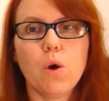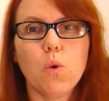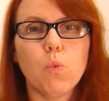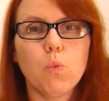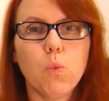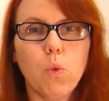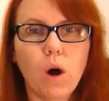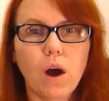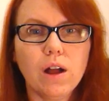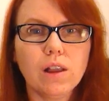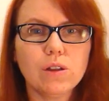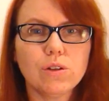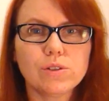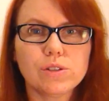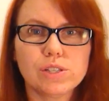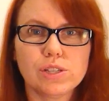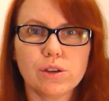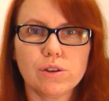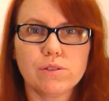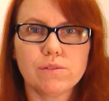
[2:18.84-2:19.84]
While
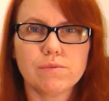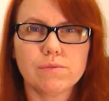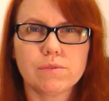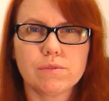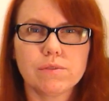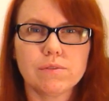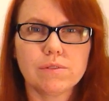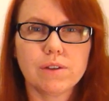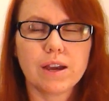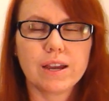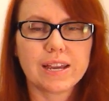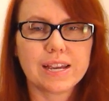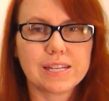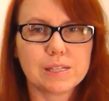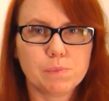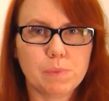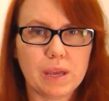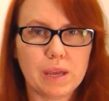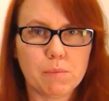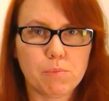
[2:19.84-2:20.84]
also, I
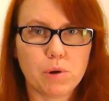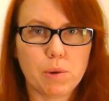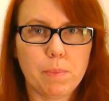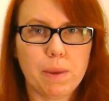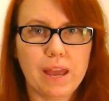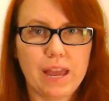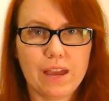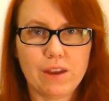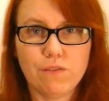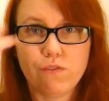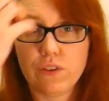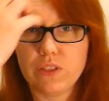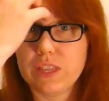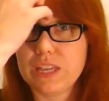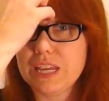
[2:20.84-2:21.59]
guess, being prepared for